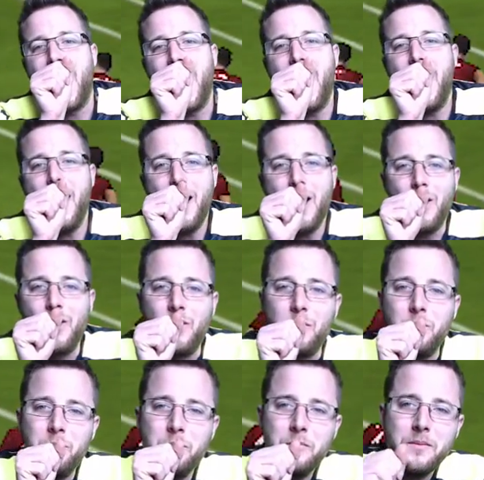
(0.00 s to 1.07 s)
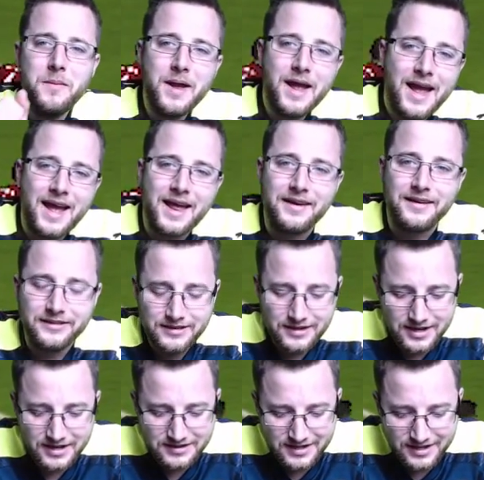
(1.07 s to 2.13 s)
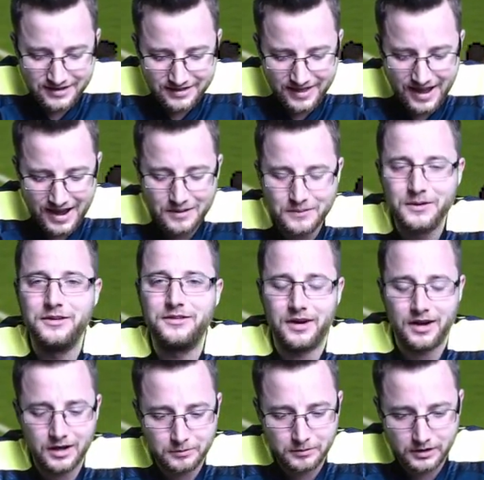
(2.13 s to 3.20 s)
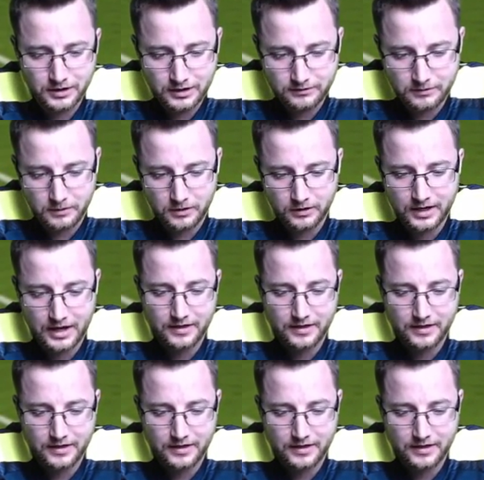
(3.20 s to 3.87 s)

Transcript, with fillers: Oh, man. That was unbelievable. Okay,